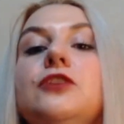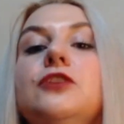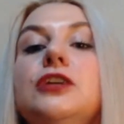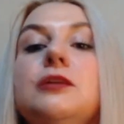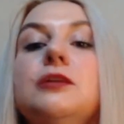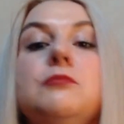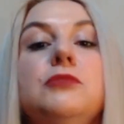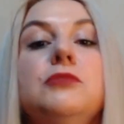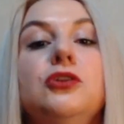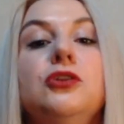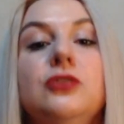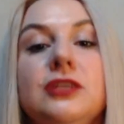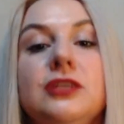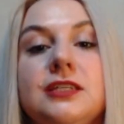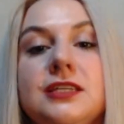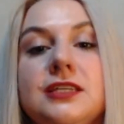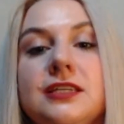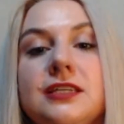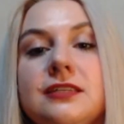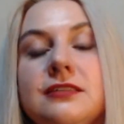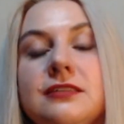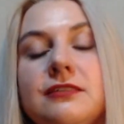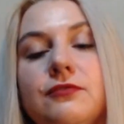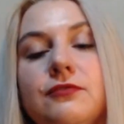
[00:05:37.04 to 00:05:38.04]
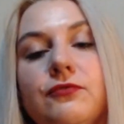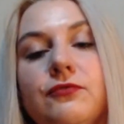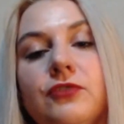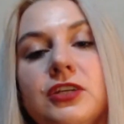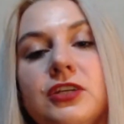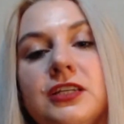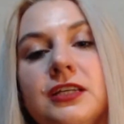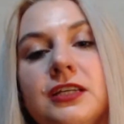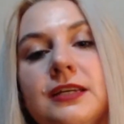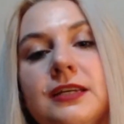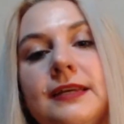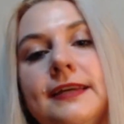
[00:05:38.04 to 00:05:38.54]
community is different.
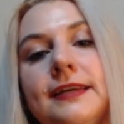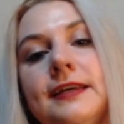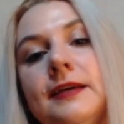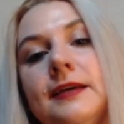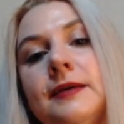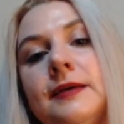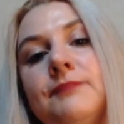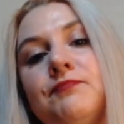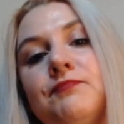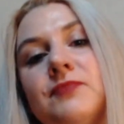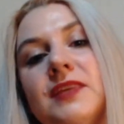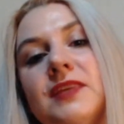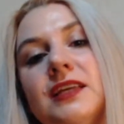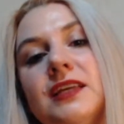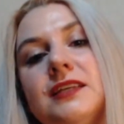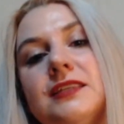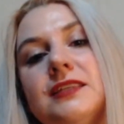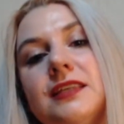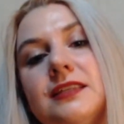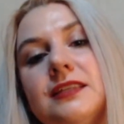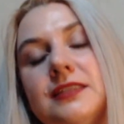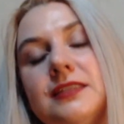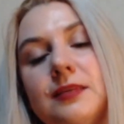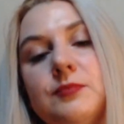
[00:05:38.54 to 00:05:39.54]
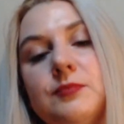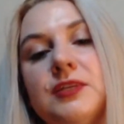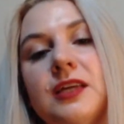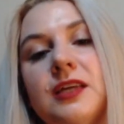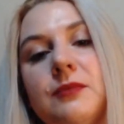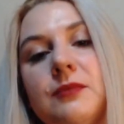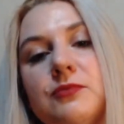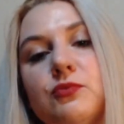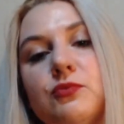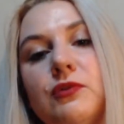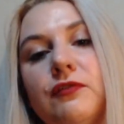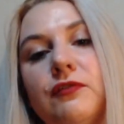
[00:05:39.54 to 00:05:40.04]
Is that
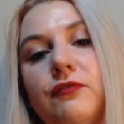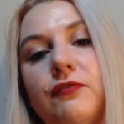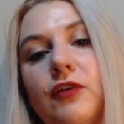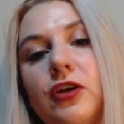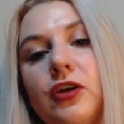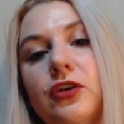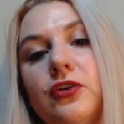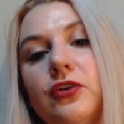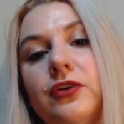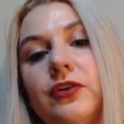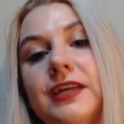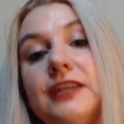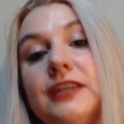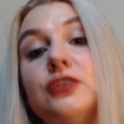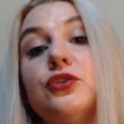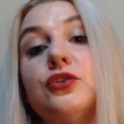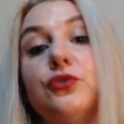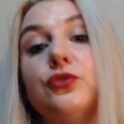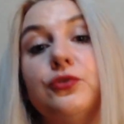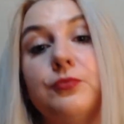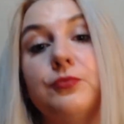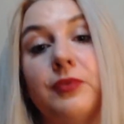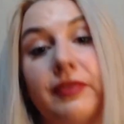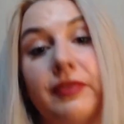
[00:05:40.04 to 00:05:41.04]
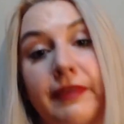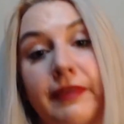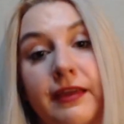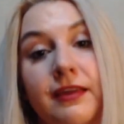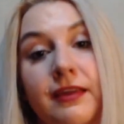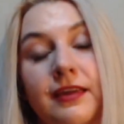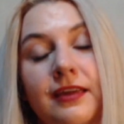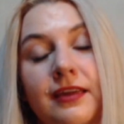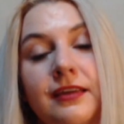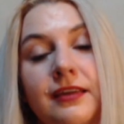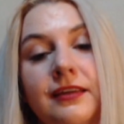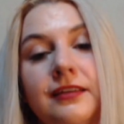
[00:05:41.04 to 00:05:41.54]
sometimes we follow in-group
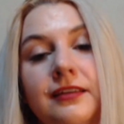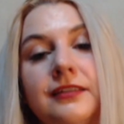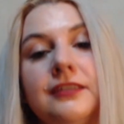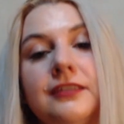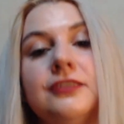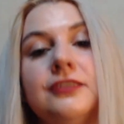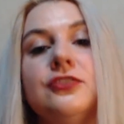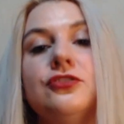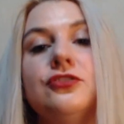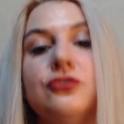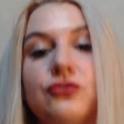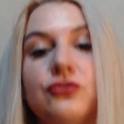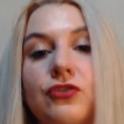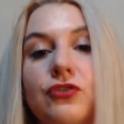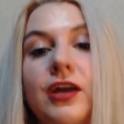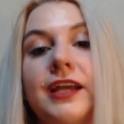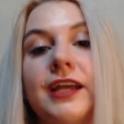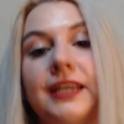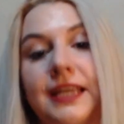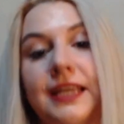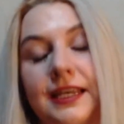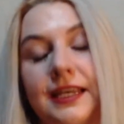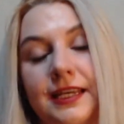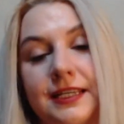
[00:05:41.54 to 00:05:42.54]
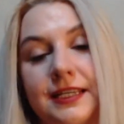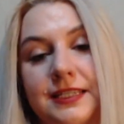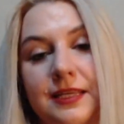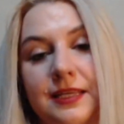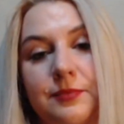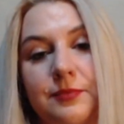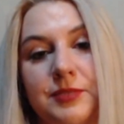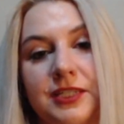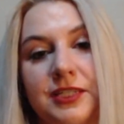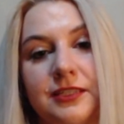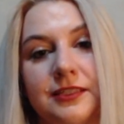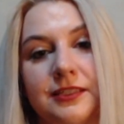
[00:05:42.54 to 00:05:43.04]
thinking to try and get
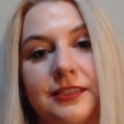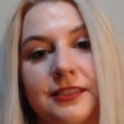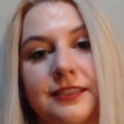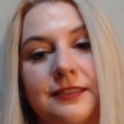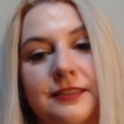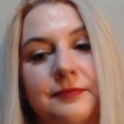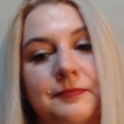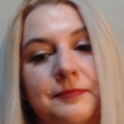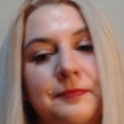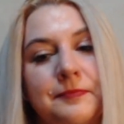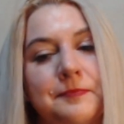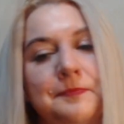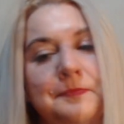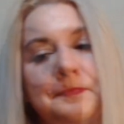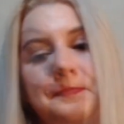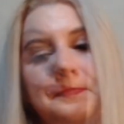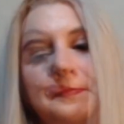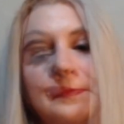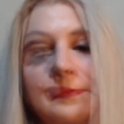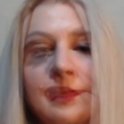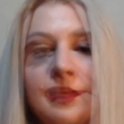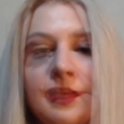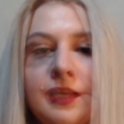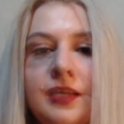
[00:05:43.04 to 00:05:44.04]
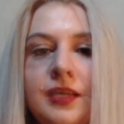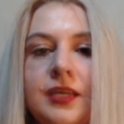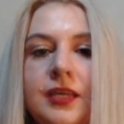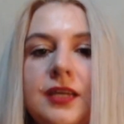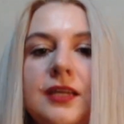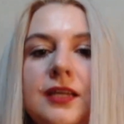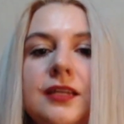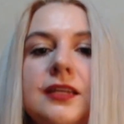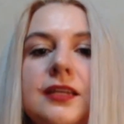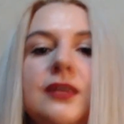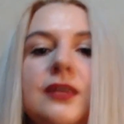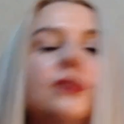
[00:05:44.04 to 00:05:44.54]
acceptance.
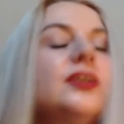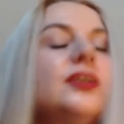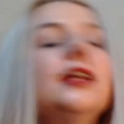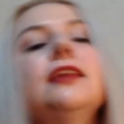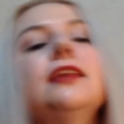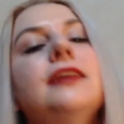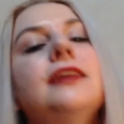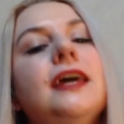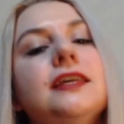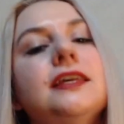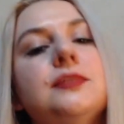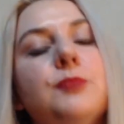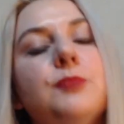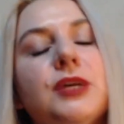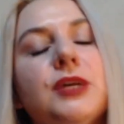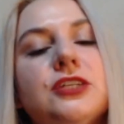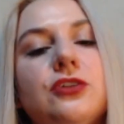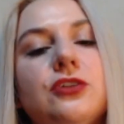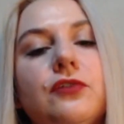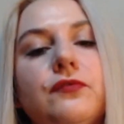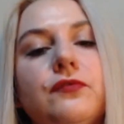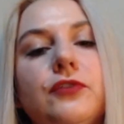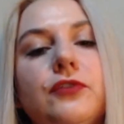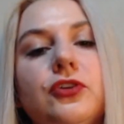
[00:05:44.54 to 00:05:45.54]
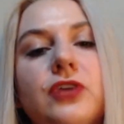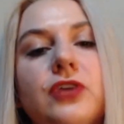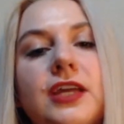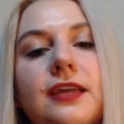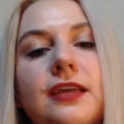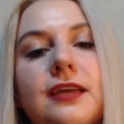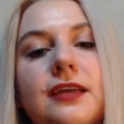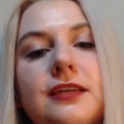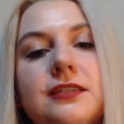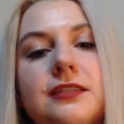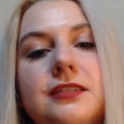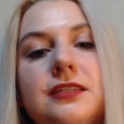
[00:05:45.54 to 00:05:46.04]
Now, another aspect of
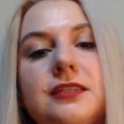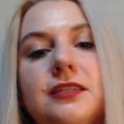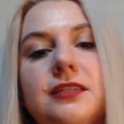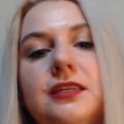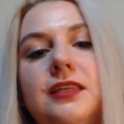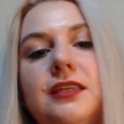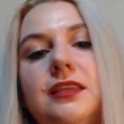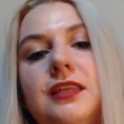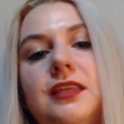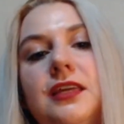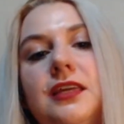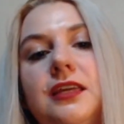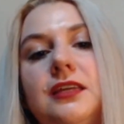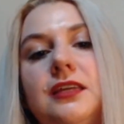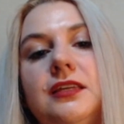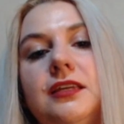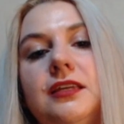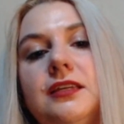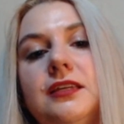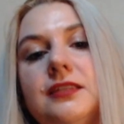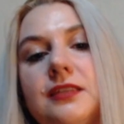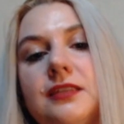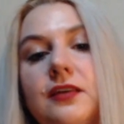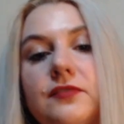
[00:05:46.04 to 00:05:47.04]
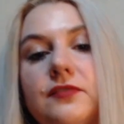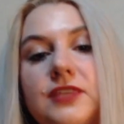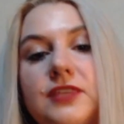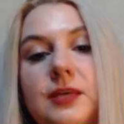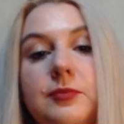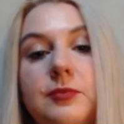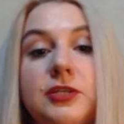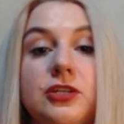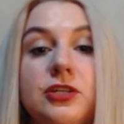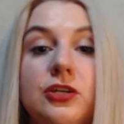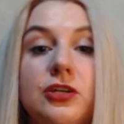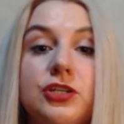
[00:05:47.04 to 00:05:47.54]
looking at the
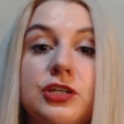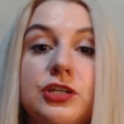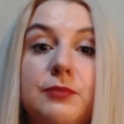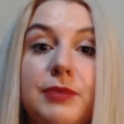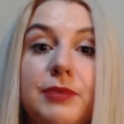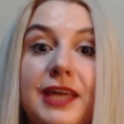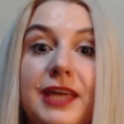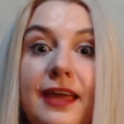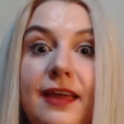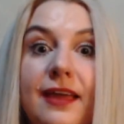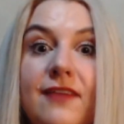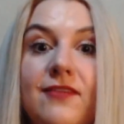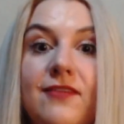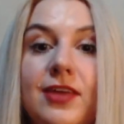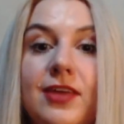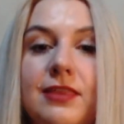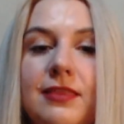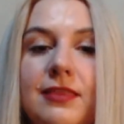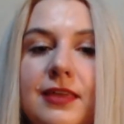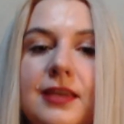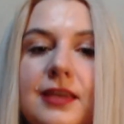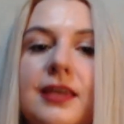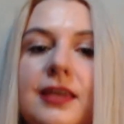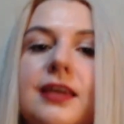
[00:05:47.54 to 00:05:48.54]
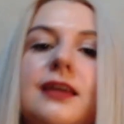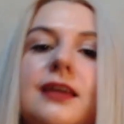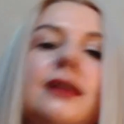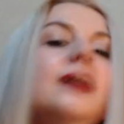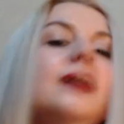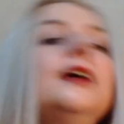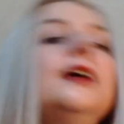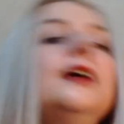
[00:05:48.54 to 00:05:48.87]
self-sabotaging behavior and thinking